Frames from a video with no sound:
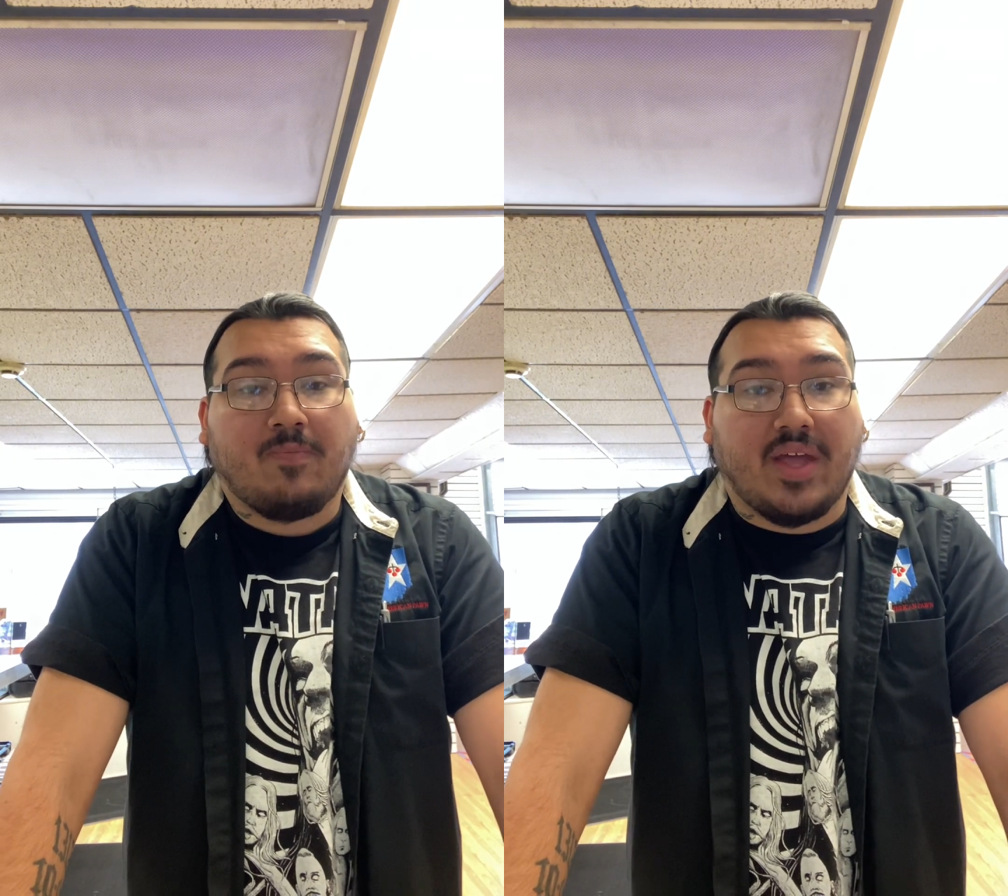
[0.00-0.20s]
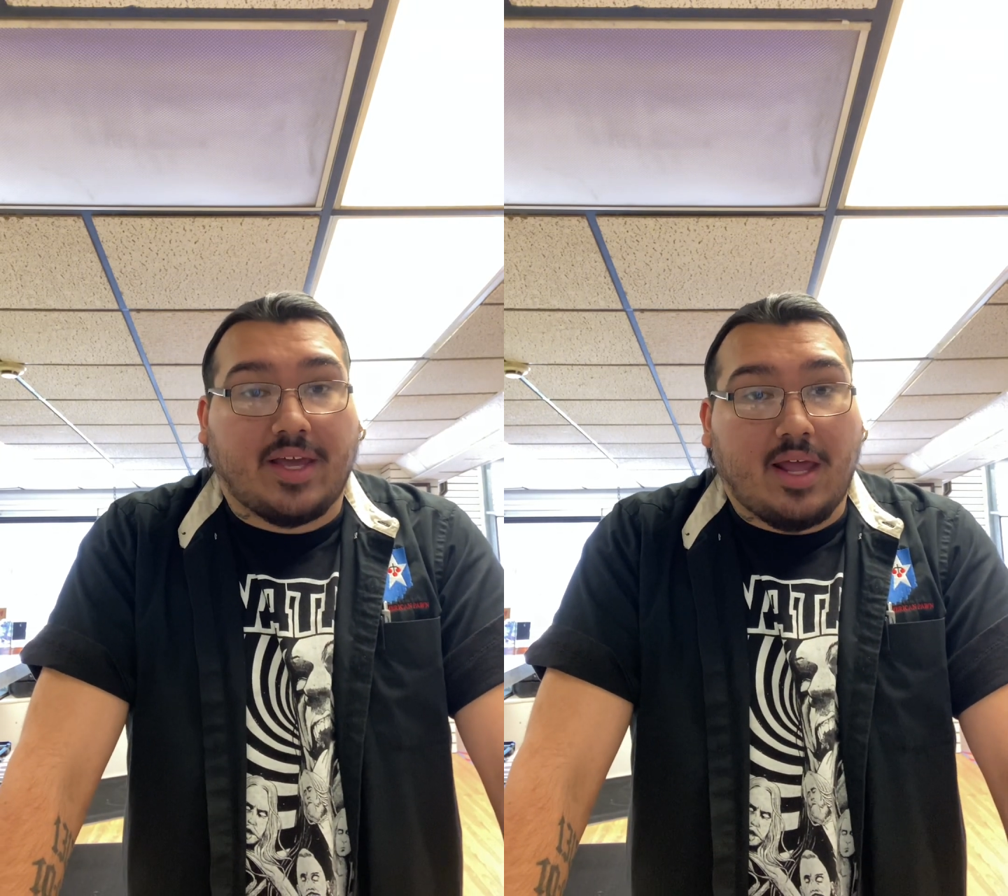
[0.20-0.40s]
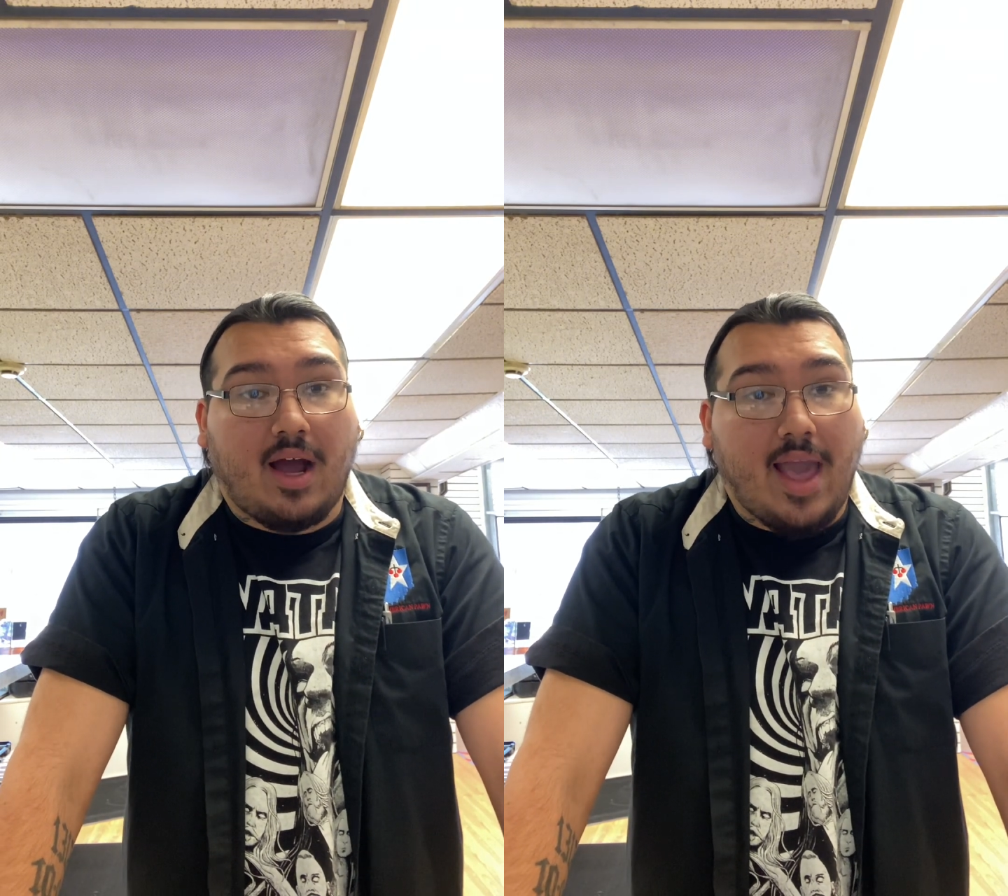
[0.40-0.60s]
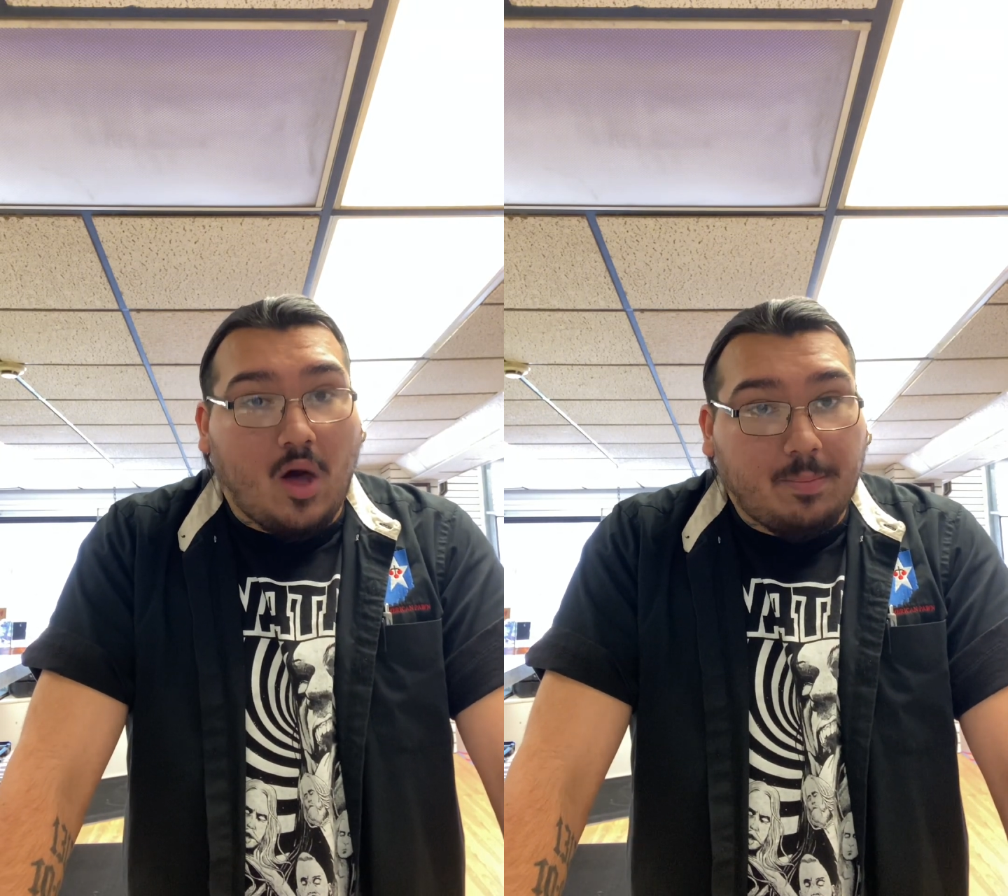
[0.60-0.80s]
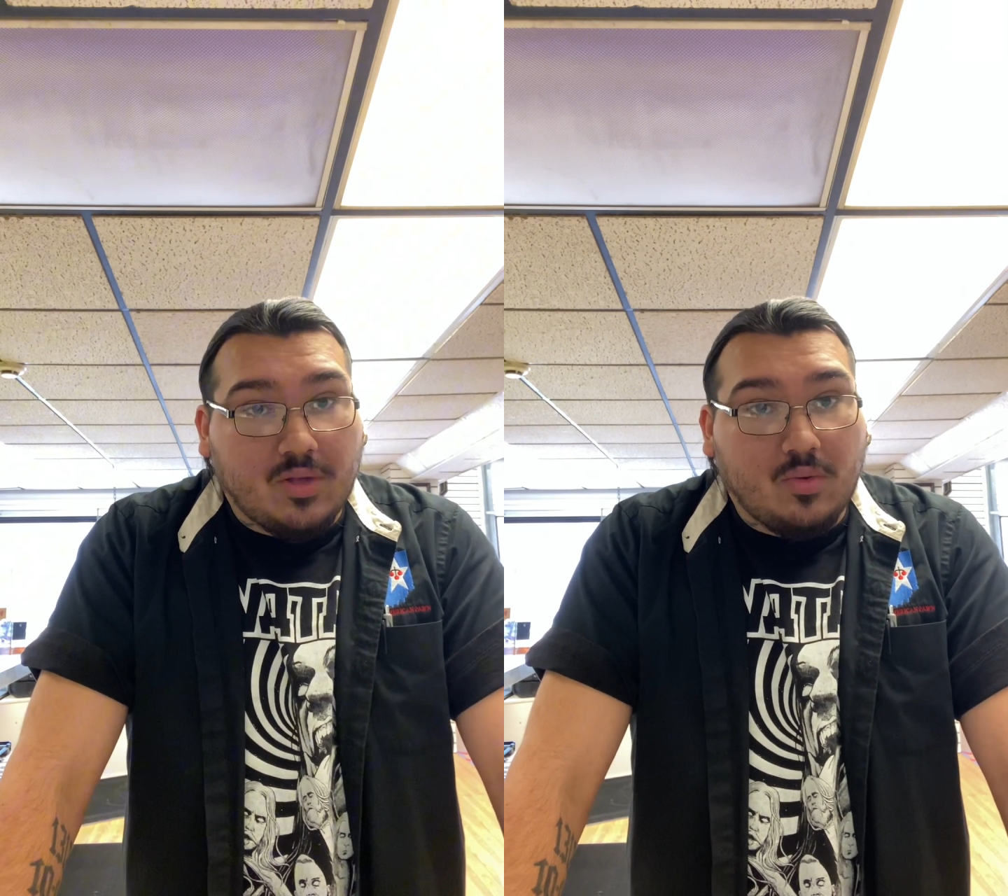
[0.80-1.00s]
they cannot
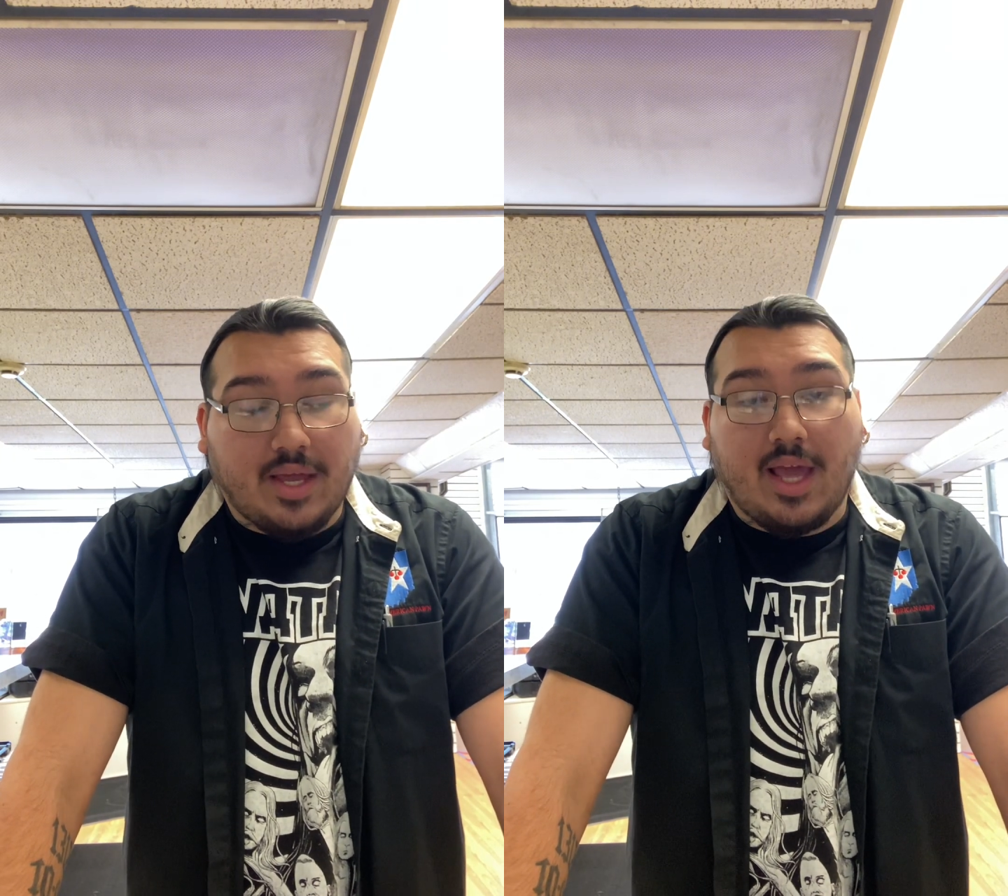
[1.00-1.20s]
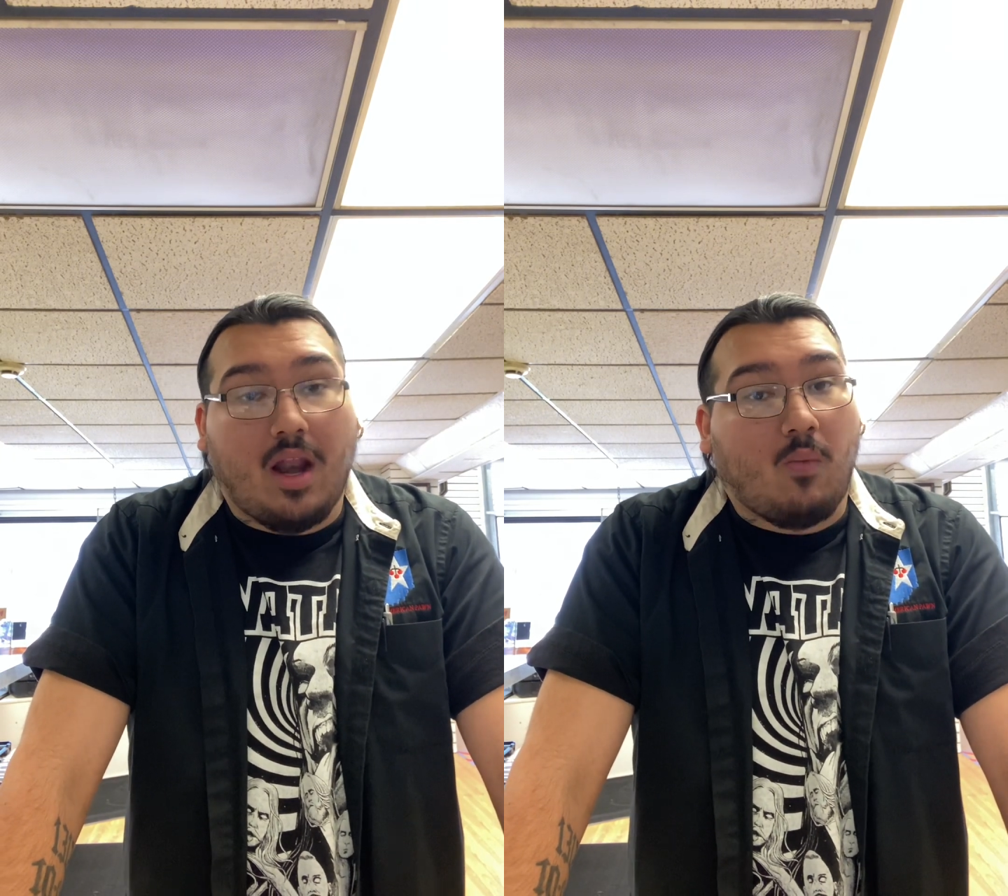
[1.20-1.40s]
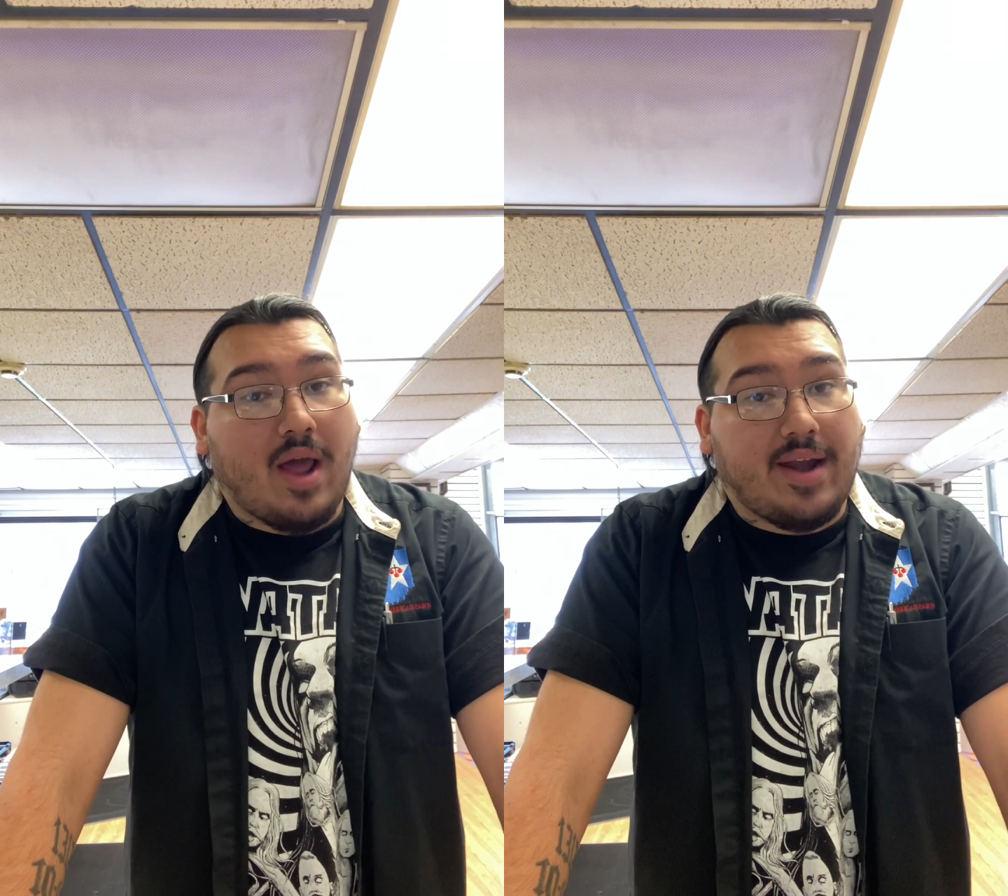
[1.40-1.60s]
help you, they cannot write